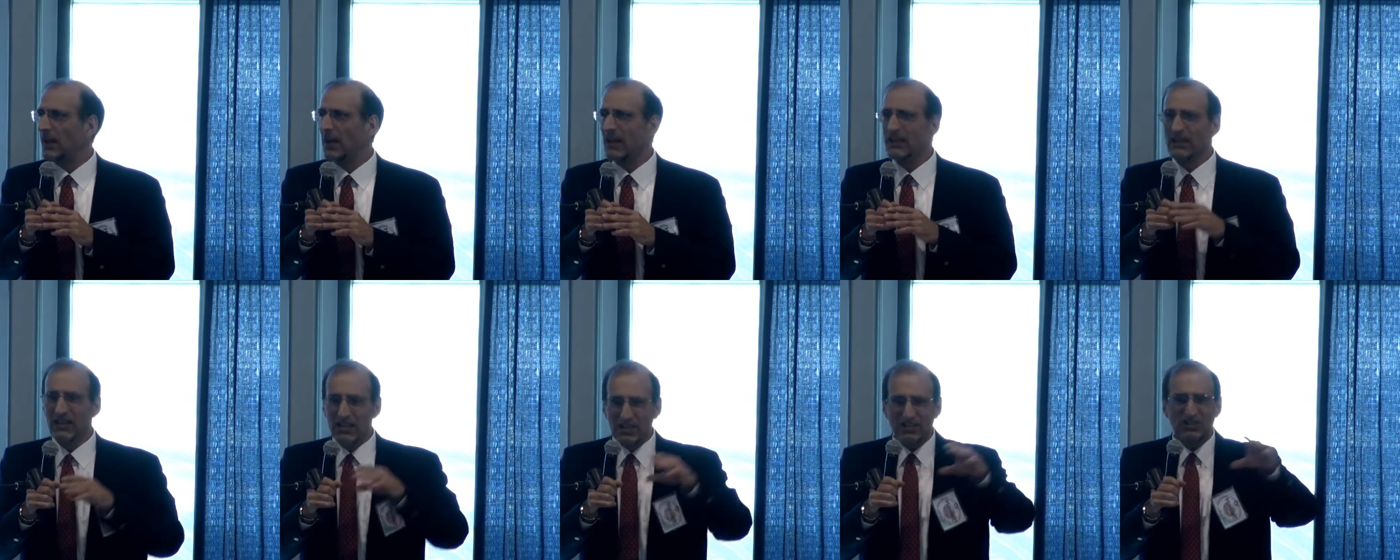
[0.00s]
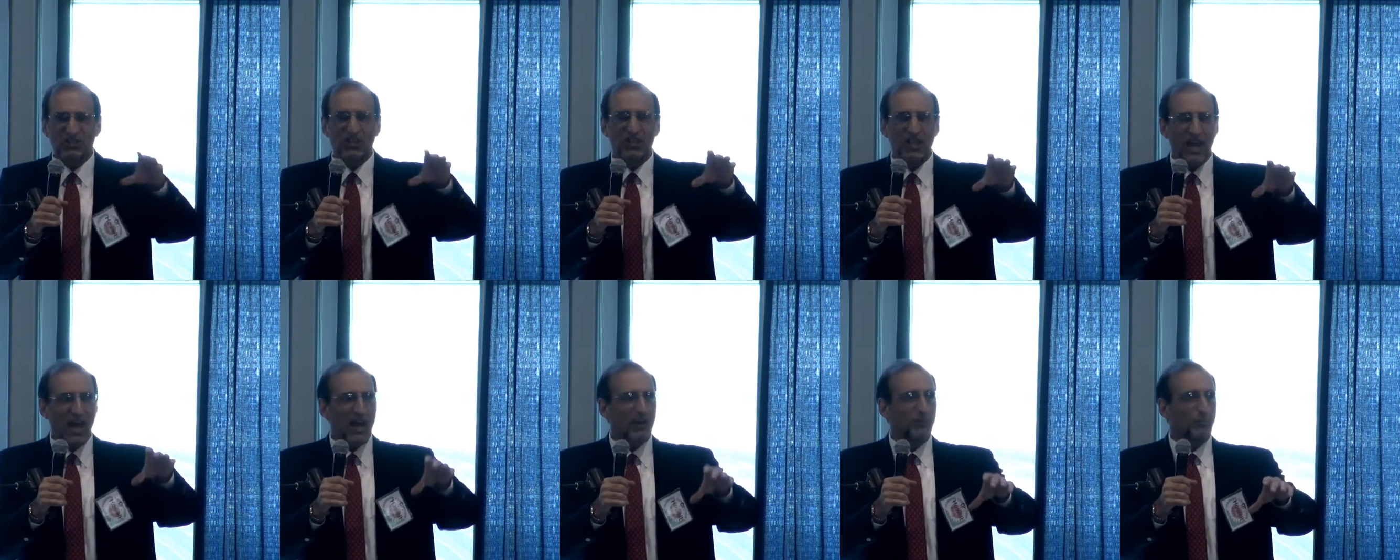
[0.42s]
It
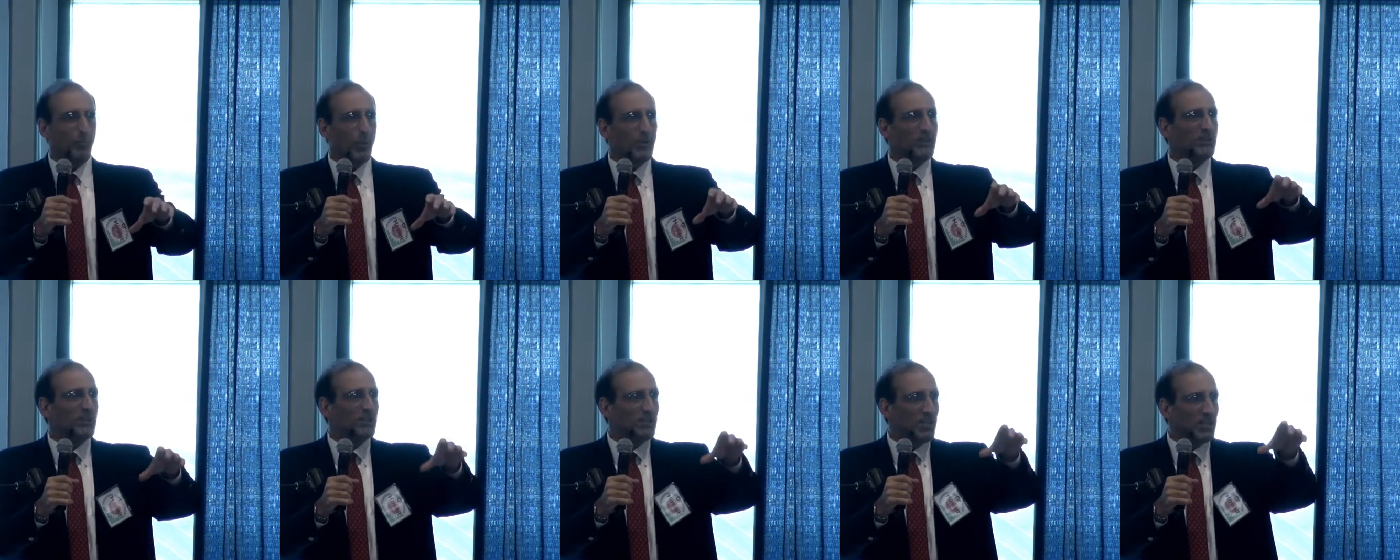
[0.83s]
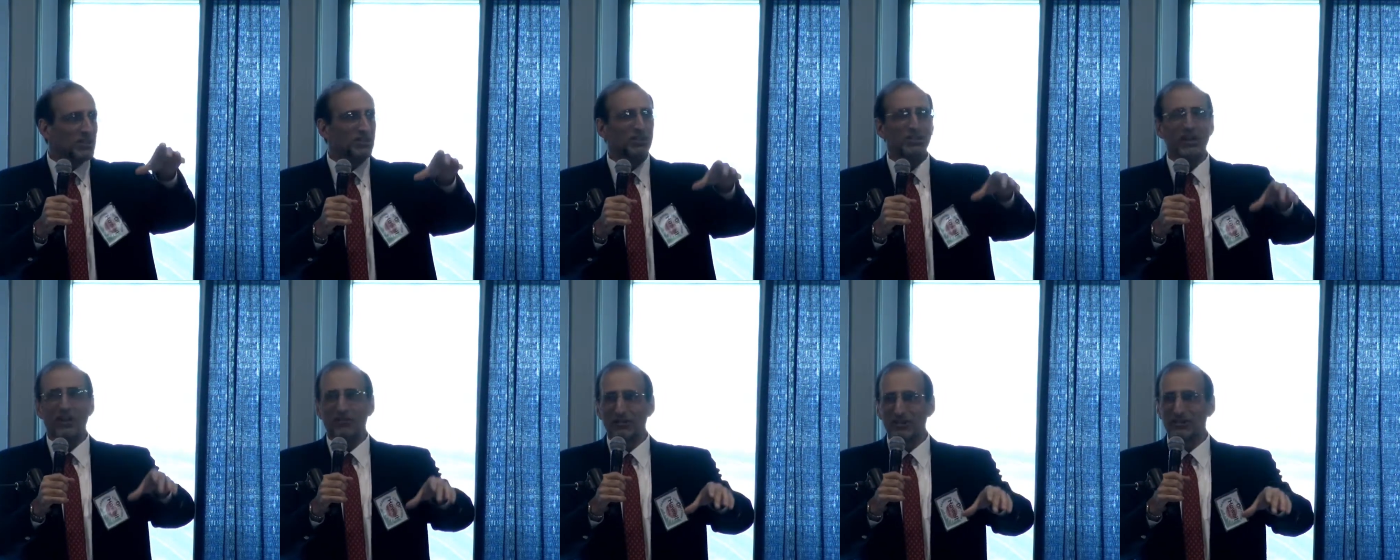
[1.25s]
listed out what the
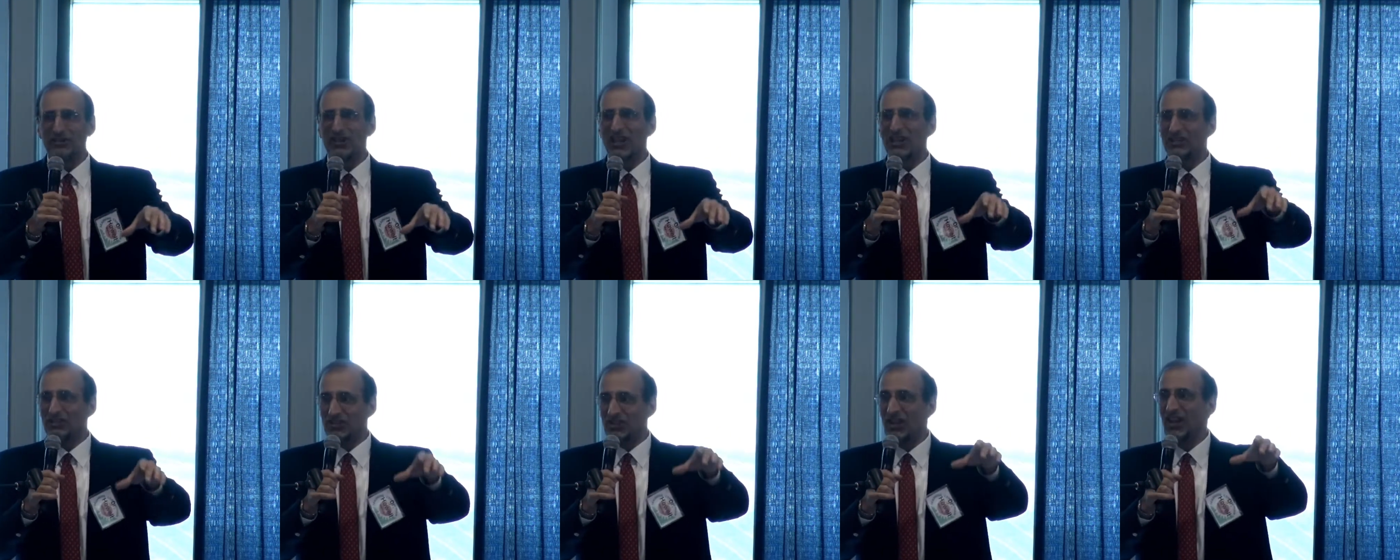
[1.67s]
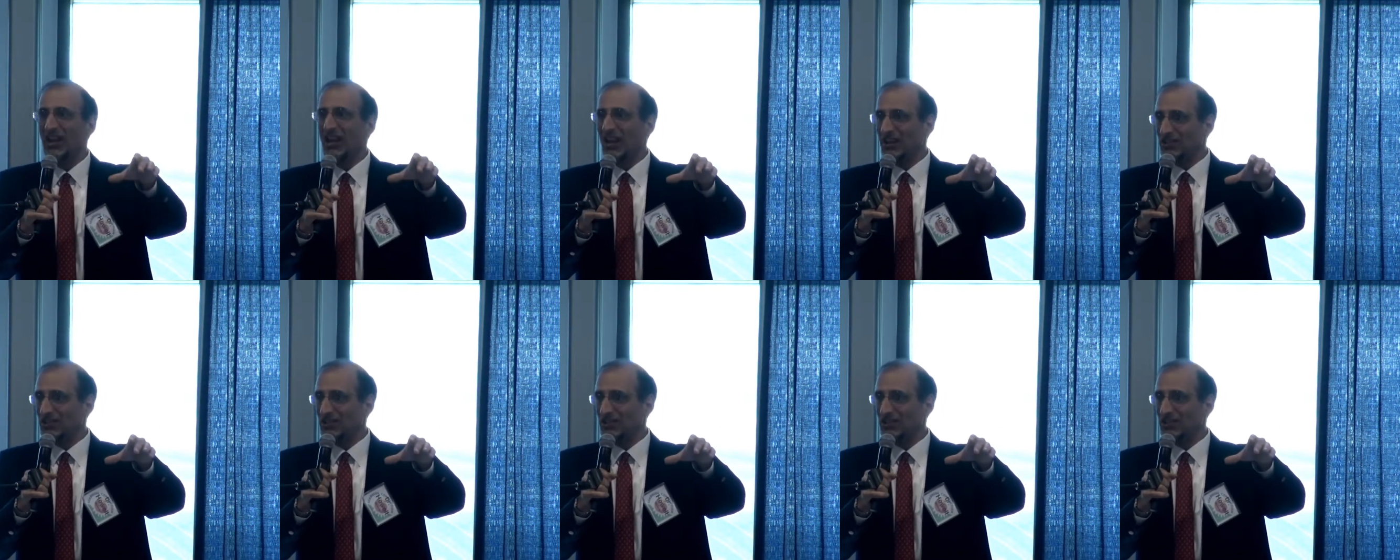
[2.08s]
dictionary says